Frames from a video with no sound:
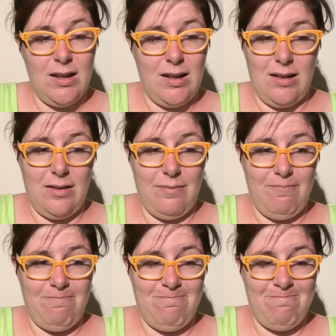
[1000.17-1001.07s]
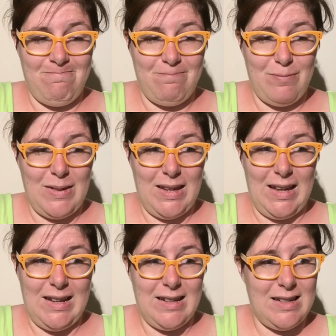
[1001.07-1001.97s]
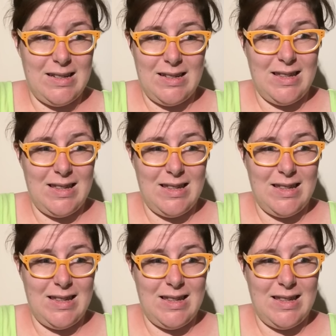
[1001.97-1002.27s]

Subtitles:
And